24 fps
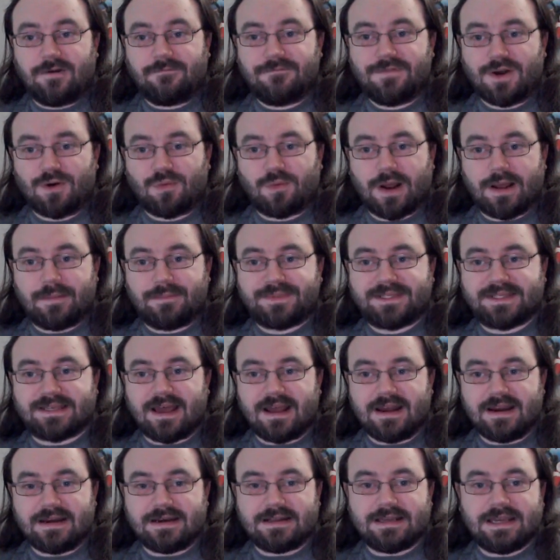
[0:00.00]
of their
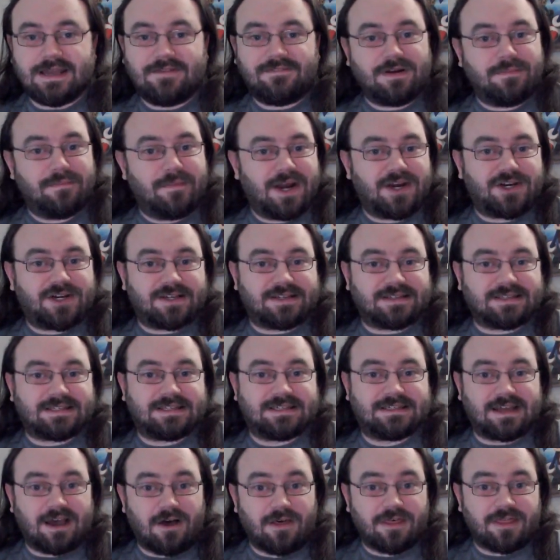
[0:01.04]
website even mentions
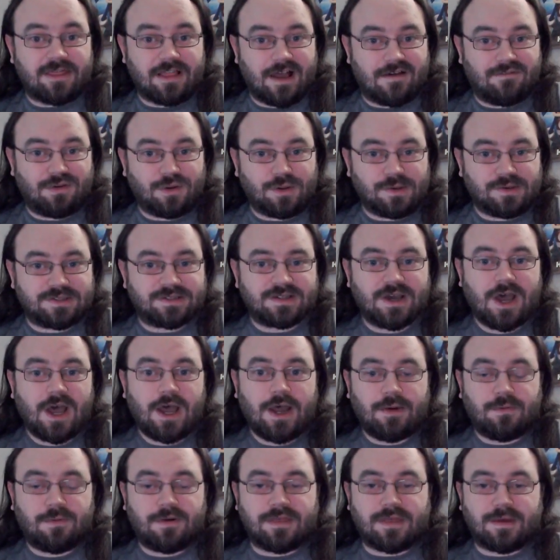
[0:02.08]
stealth levels,
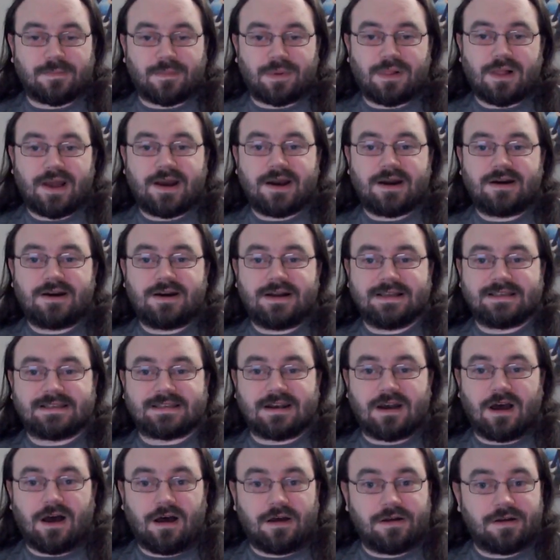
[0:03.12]
where the player
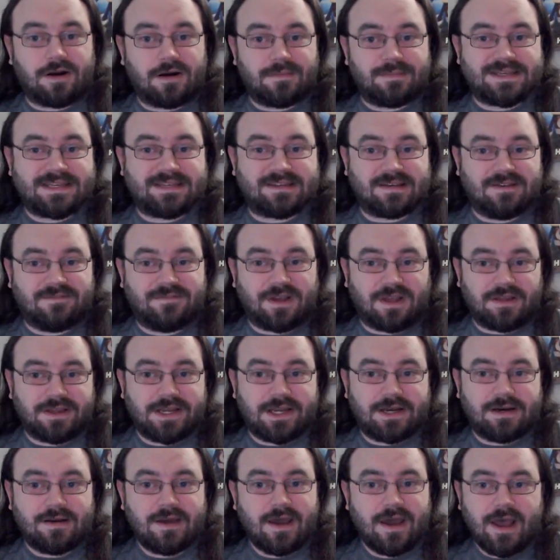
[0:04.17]
is an unarmed
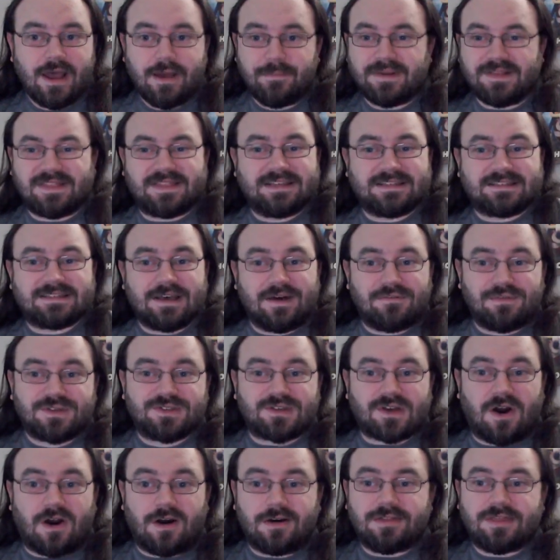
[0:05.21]
civilian, but these
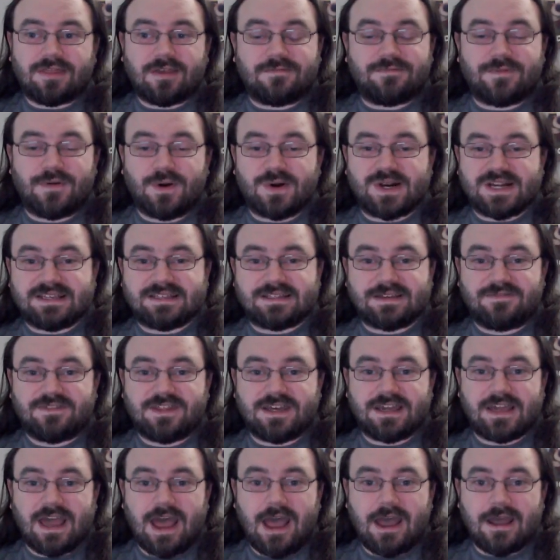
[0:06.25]
levels aren't the focus
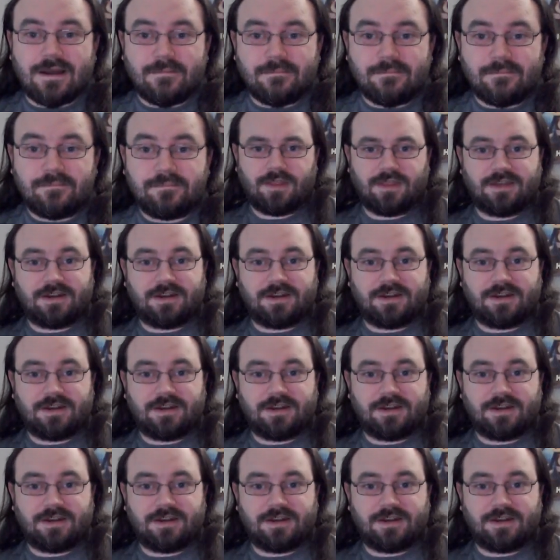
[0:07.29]
of the game.